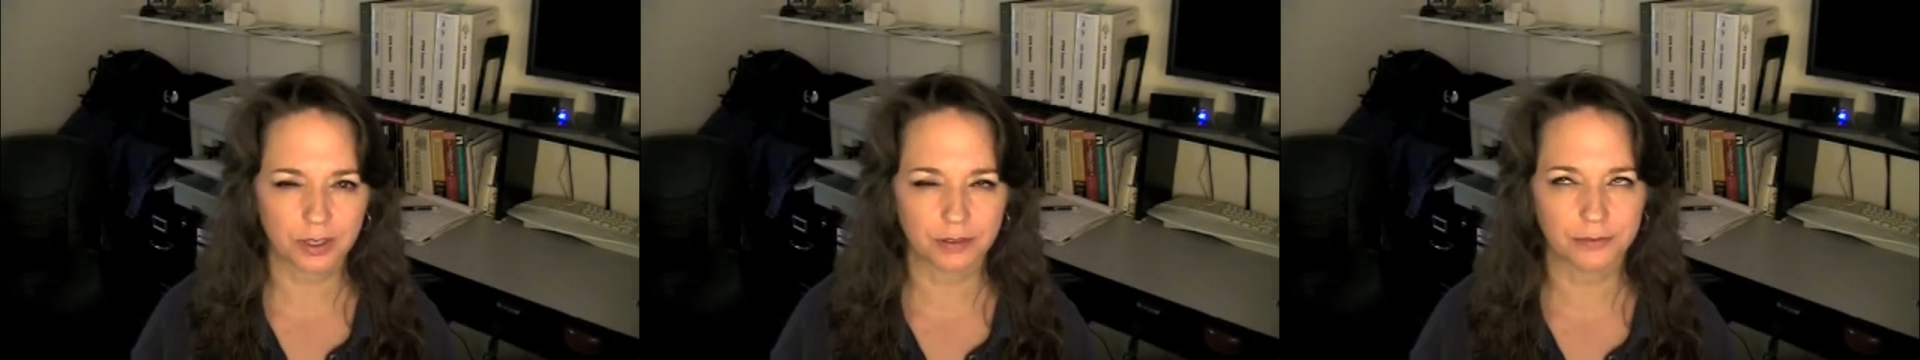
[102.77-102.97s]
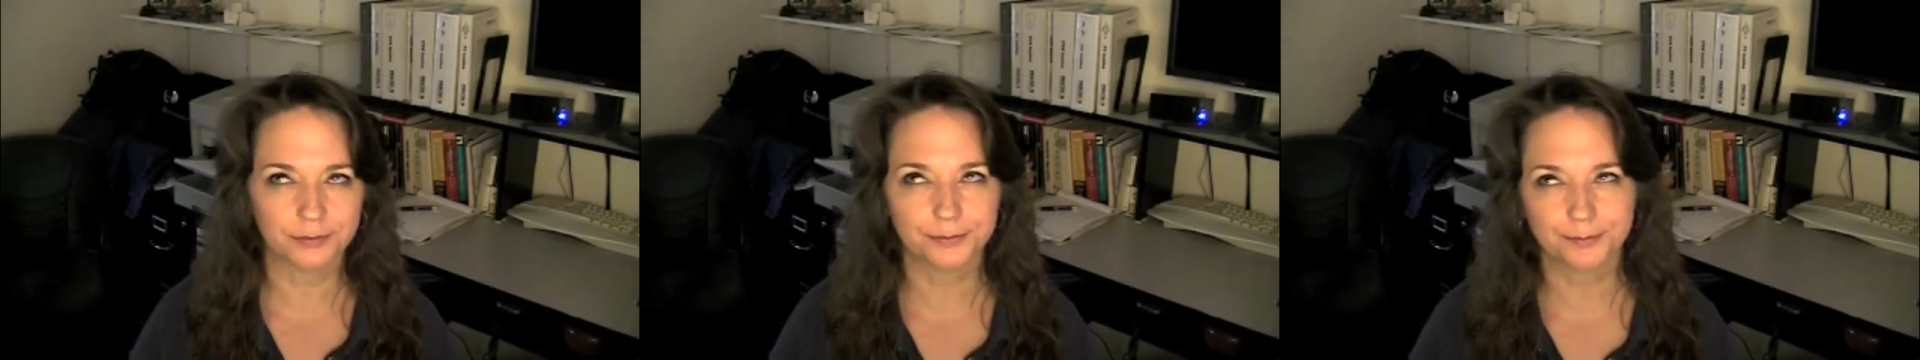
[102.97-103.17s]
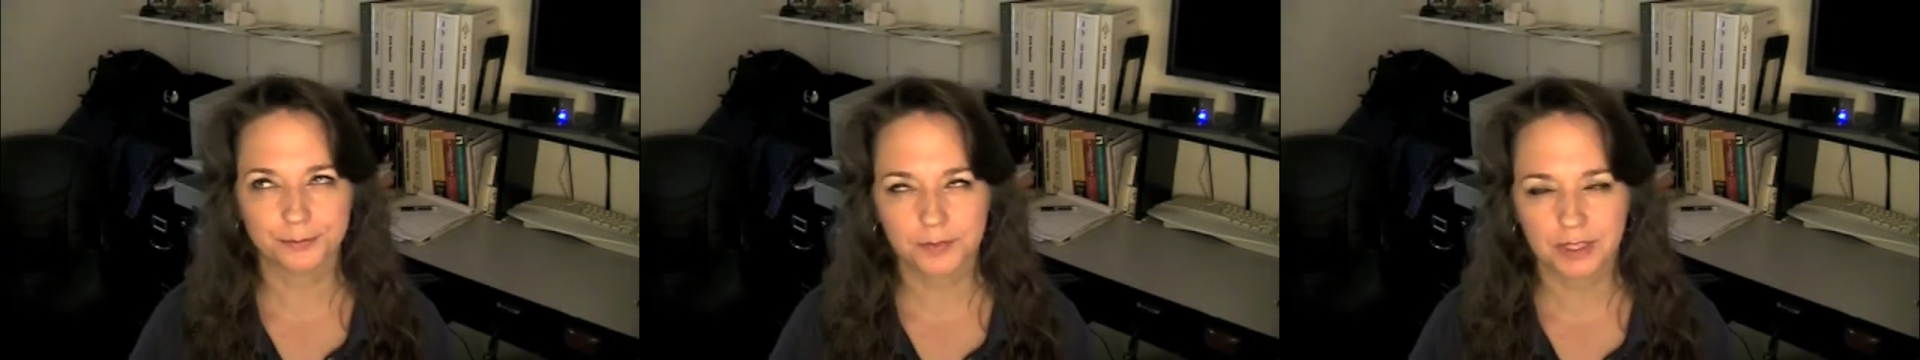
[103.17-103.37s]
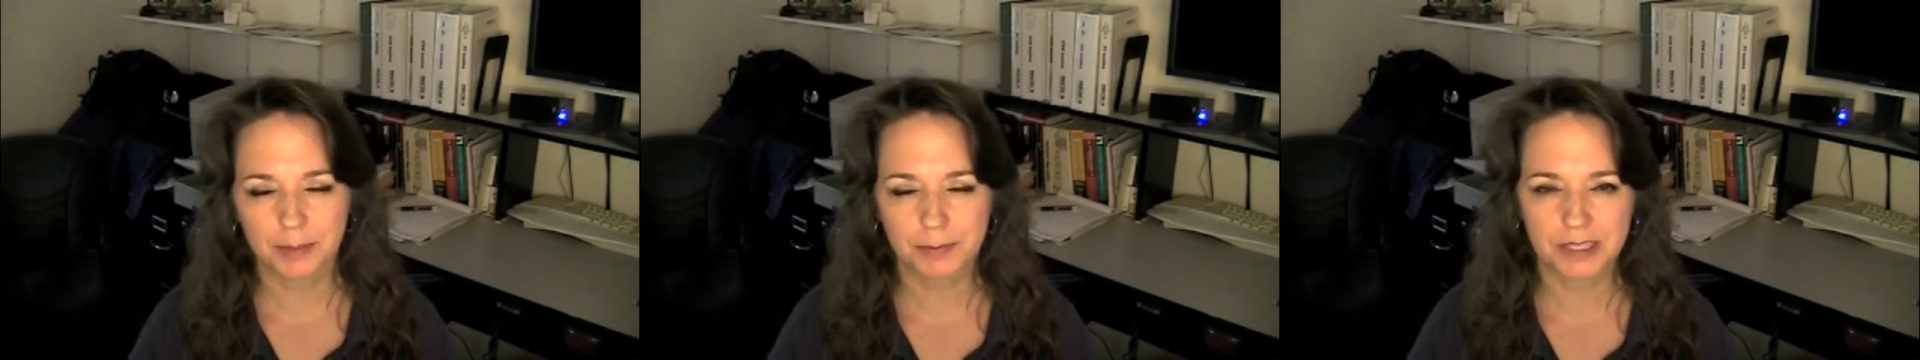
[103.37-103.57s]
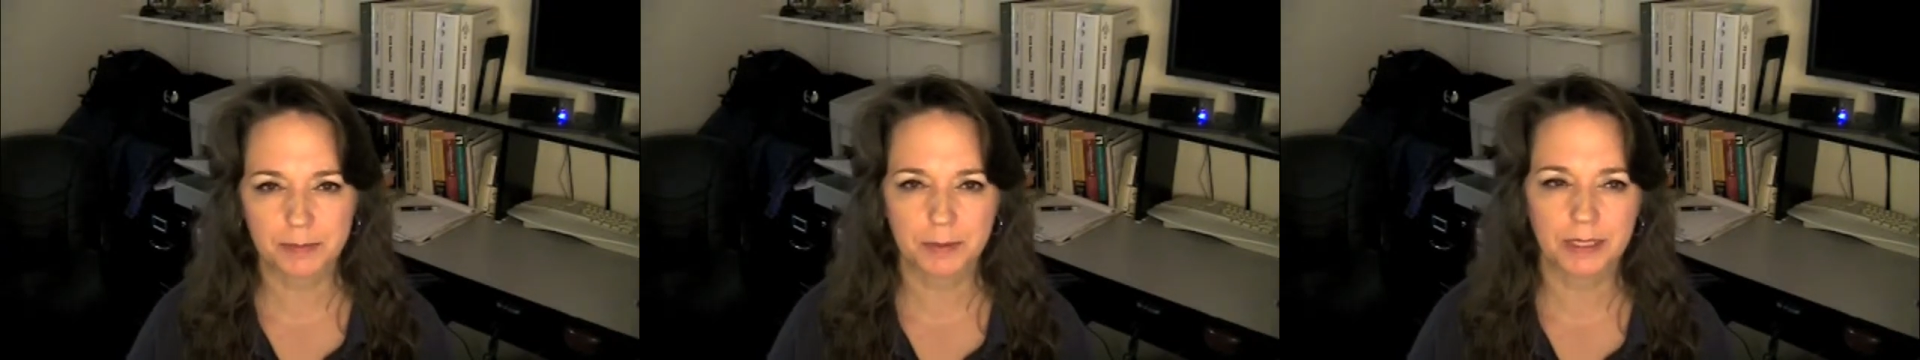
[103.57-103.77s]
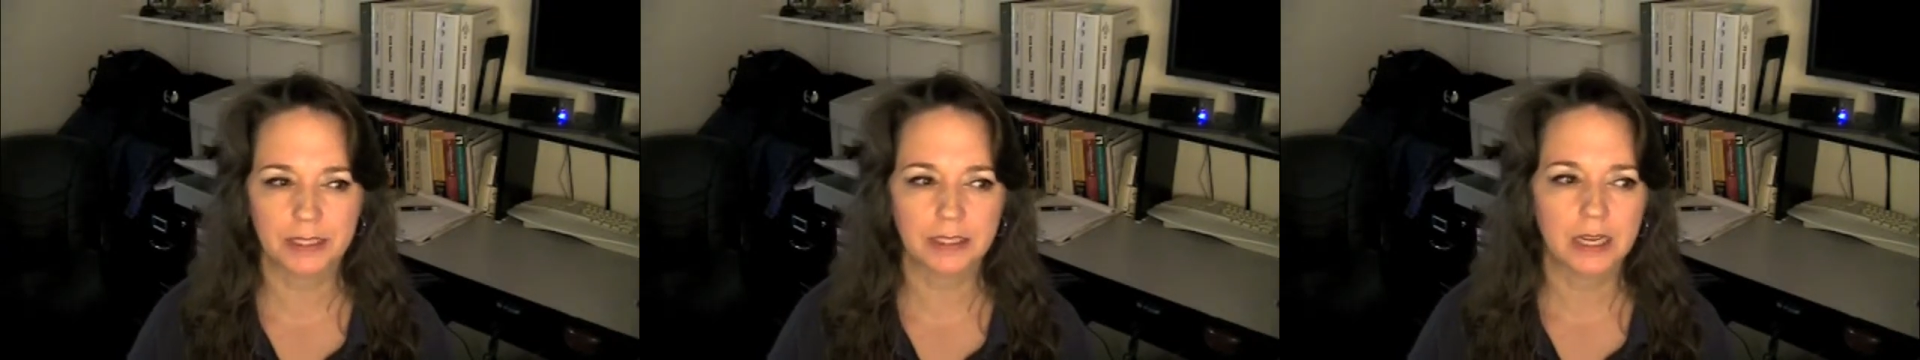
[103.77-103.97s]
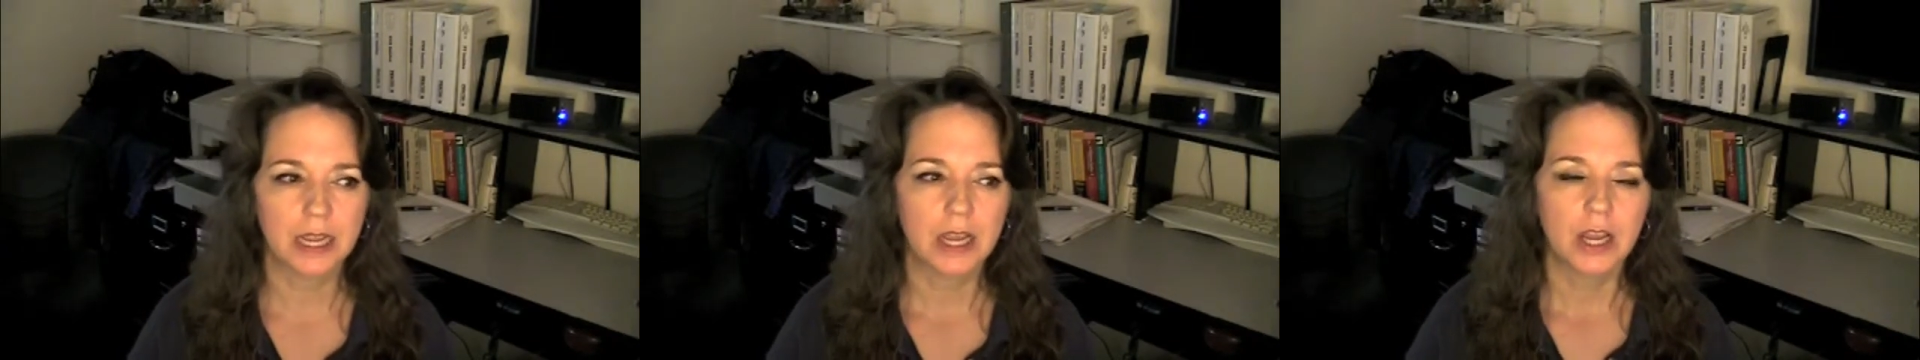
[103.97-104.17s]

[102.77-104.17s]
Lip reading: of. Let me explain.